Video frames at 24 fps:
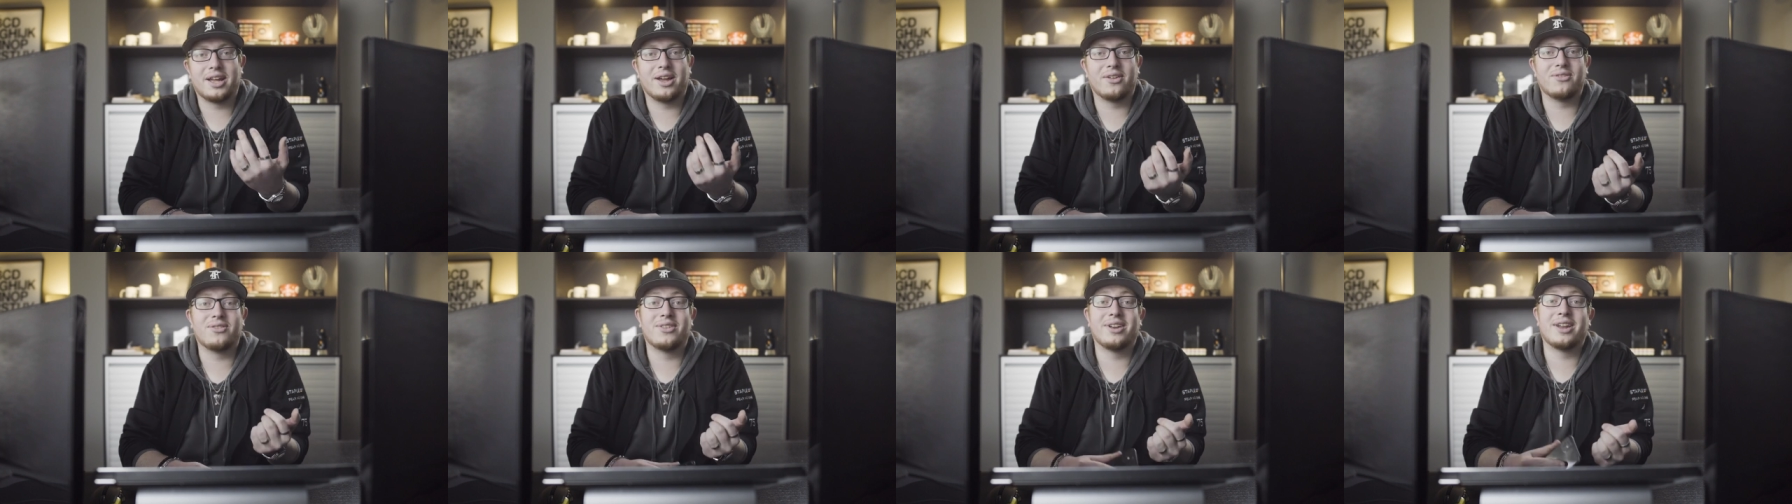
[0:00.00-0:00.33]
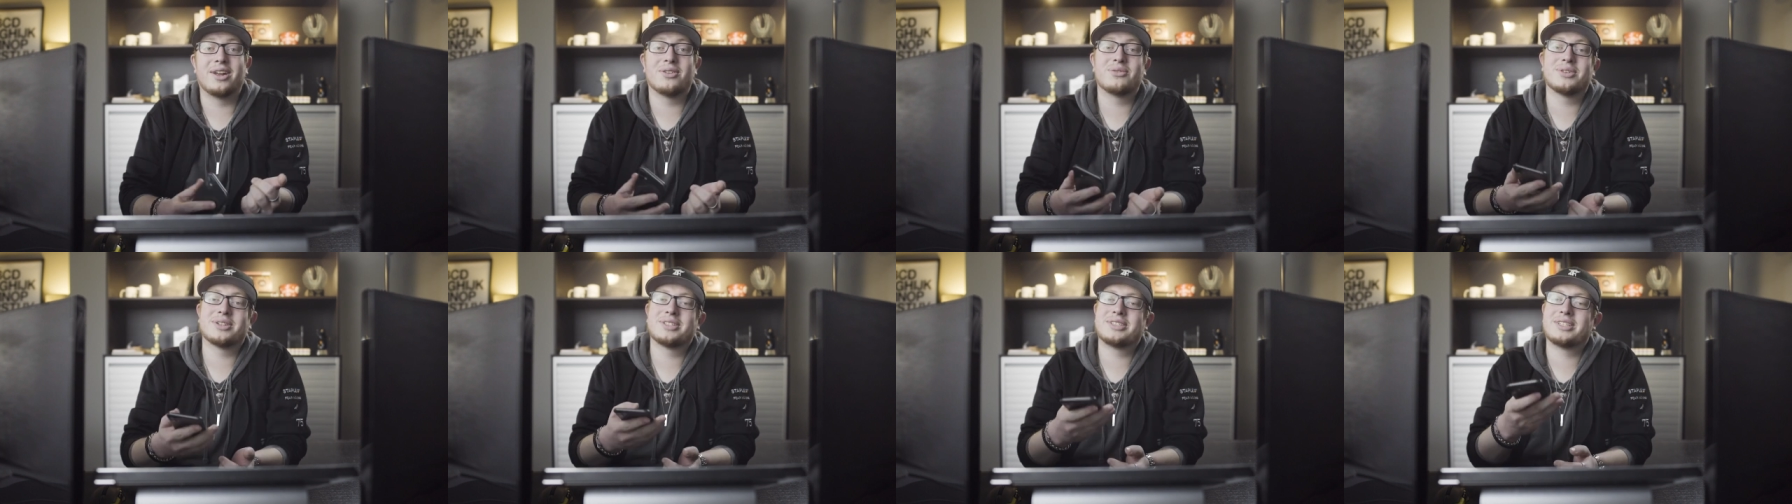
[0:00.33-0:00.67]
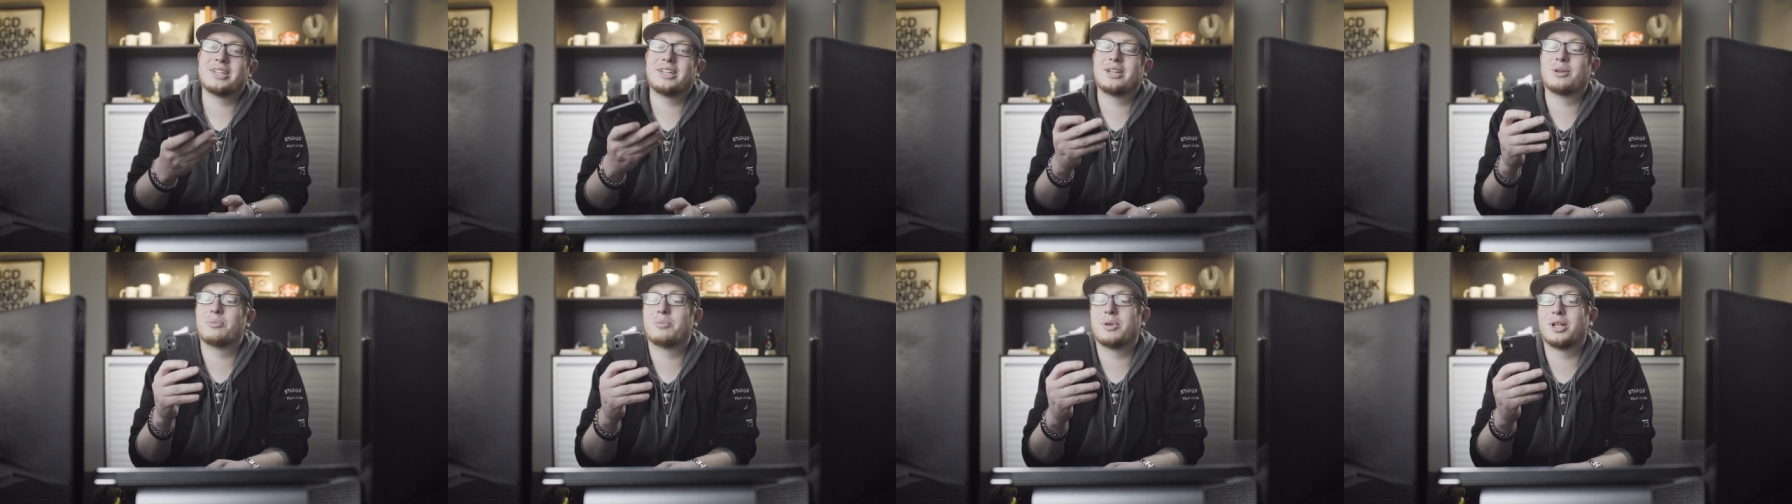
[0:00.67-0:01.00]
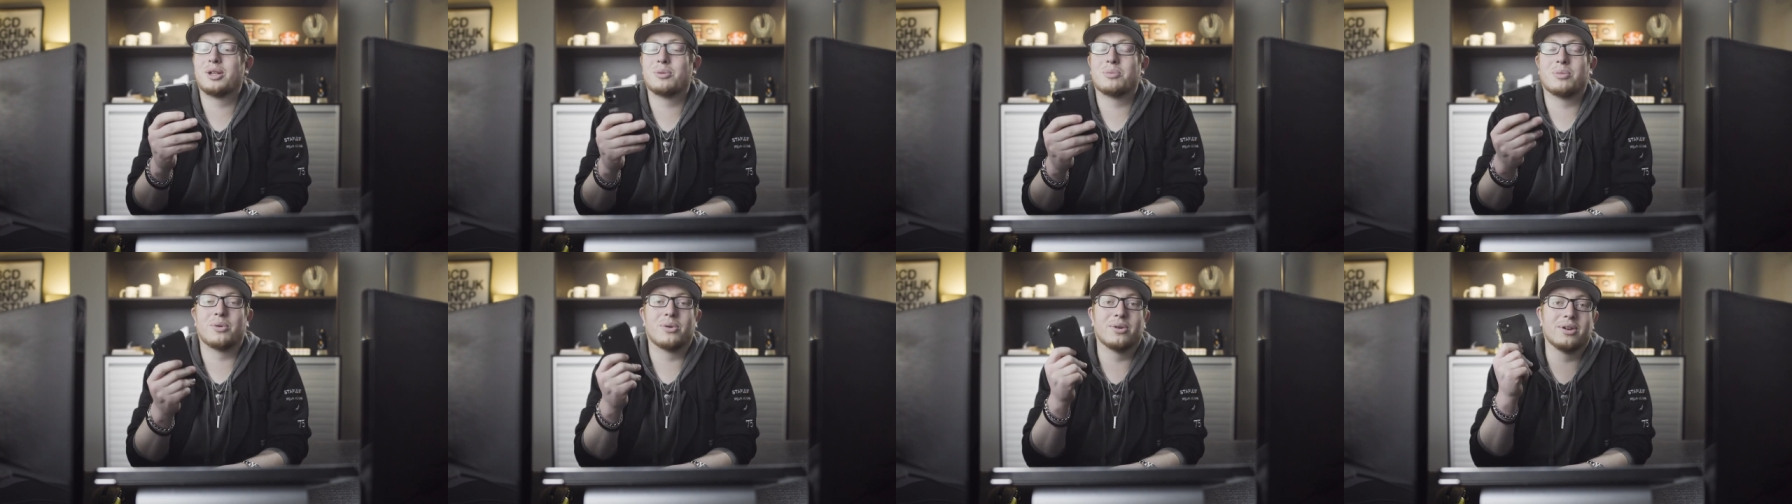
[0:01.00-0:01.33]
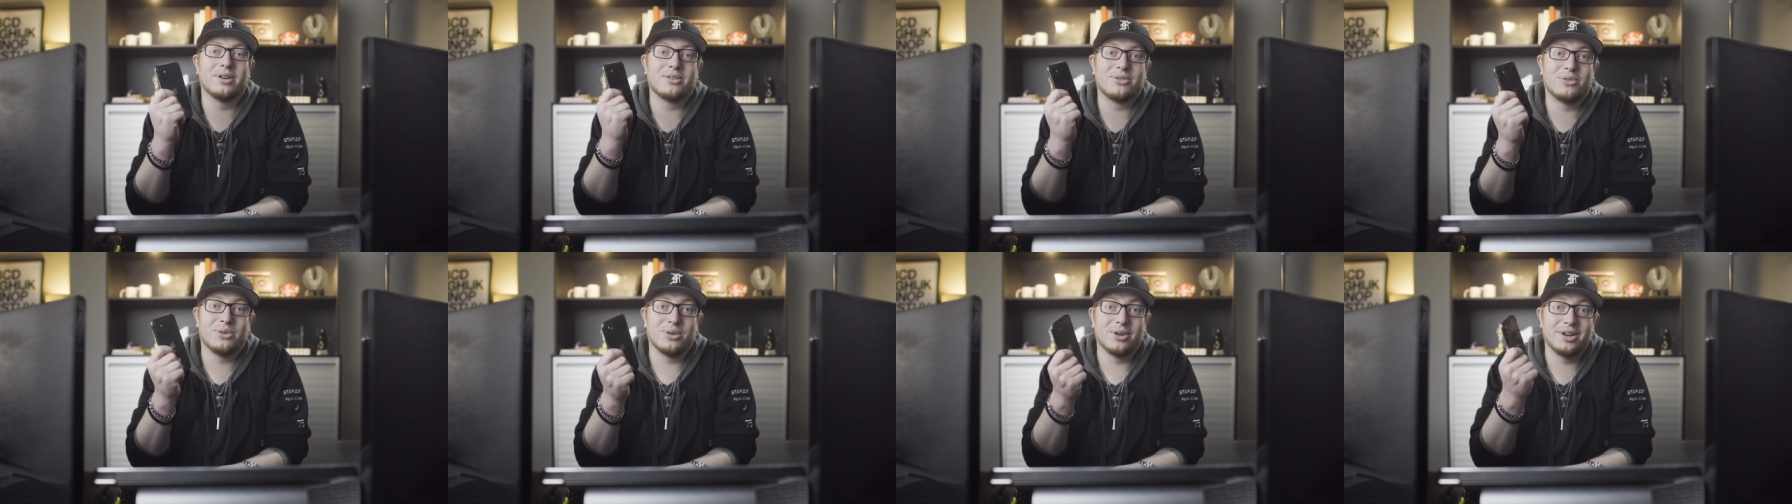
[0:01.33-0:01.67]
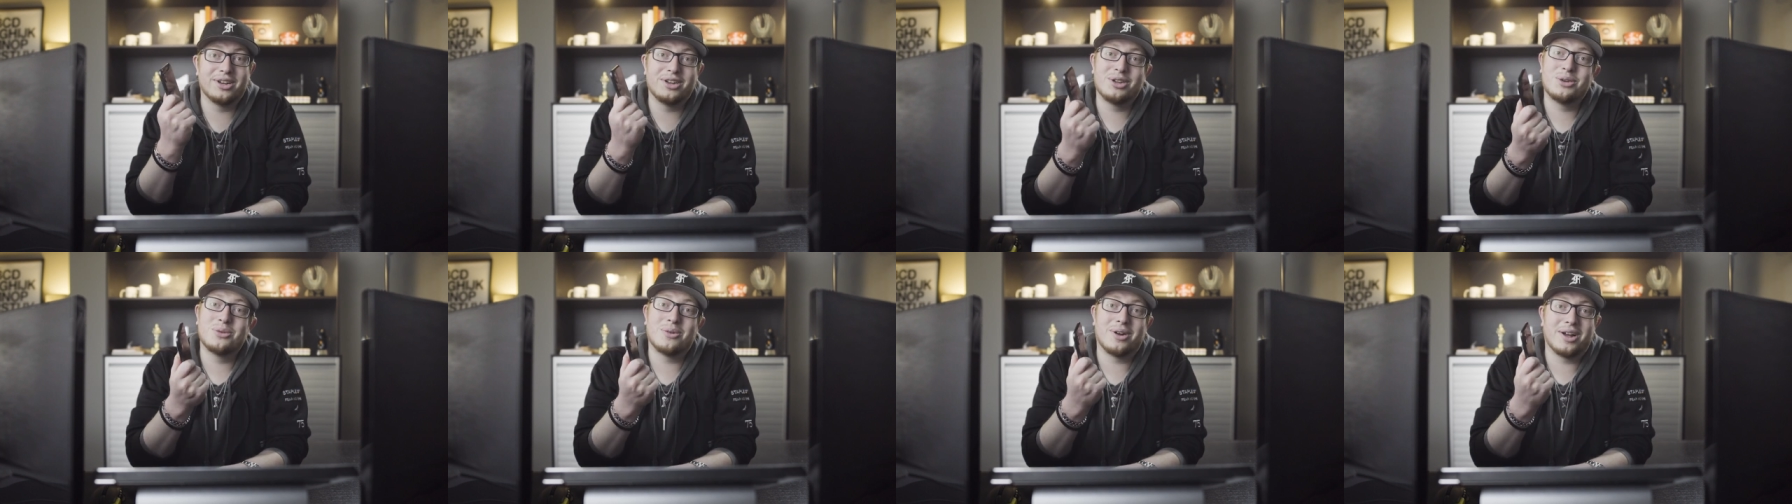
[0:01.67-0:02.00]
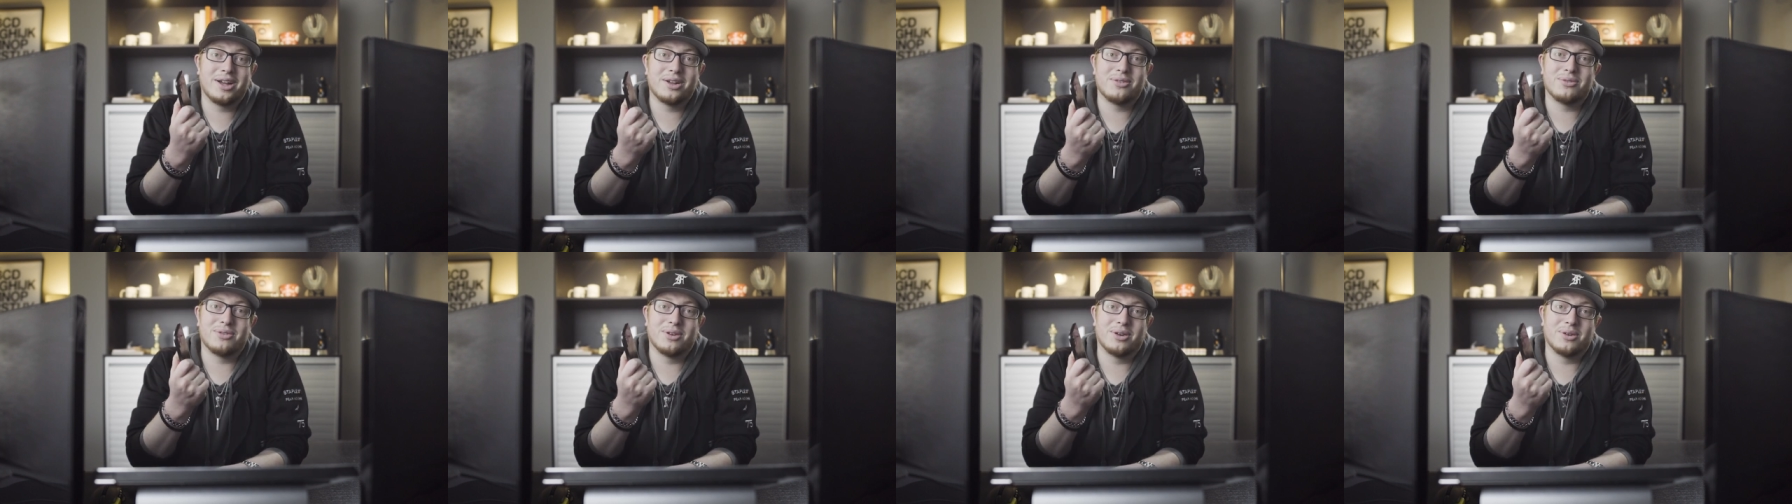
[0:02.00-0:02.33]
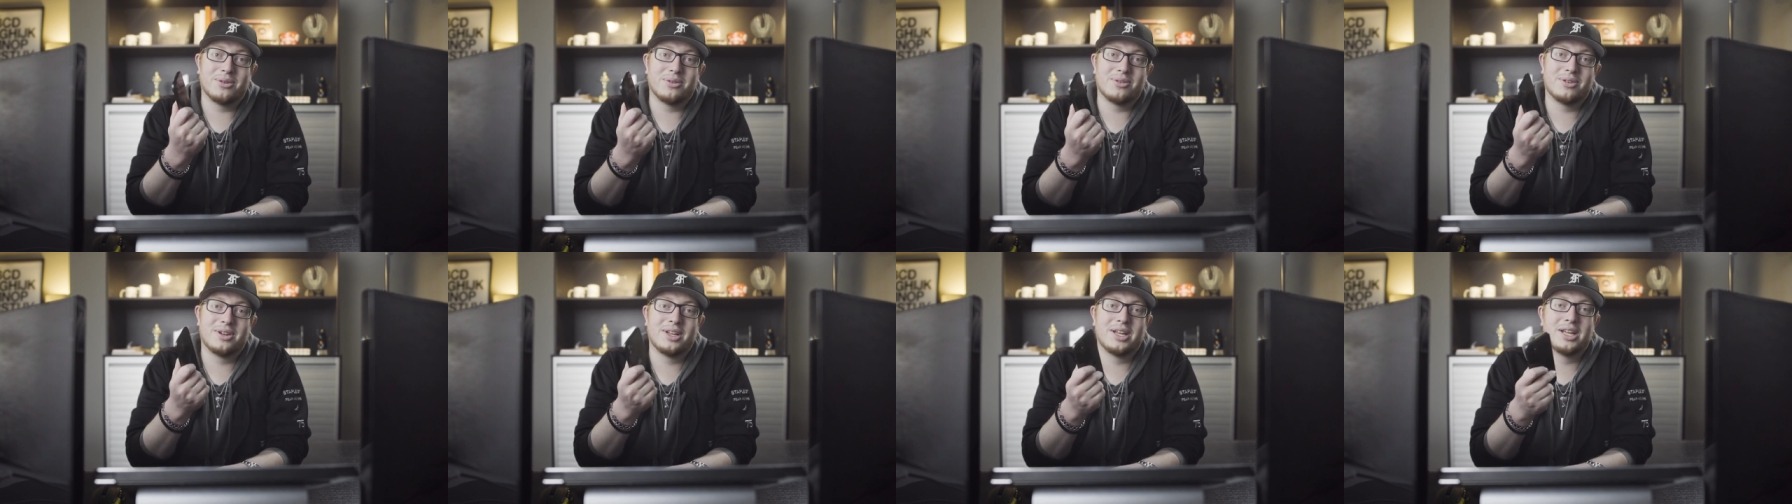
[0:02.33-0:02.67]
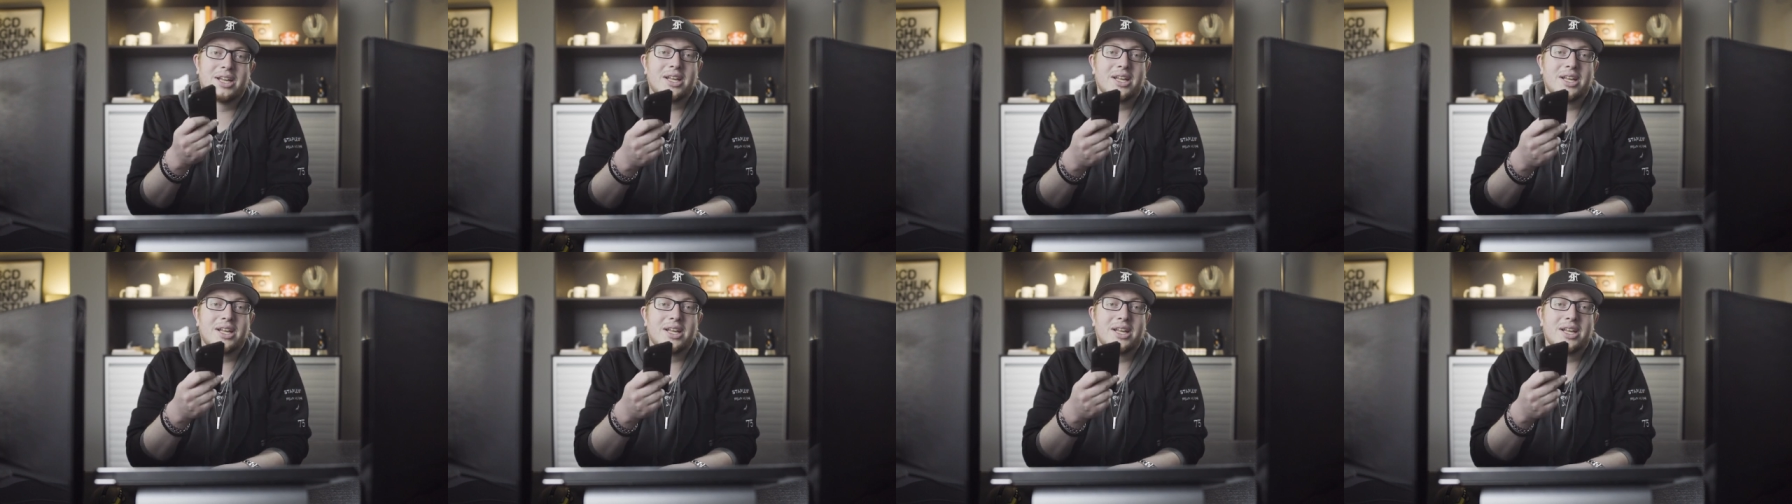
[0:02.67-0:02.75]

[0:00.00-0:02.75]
have never seen a billboard for a new iPhone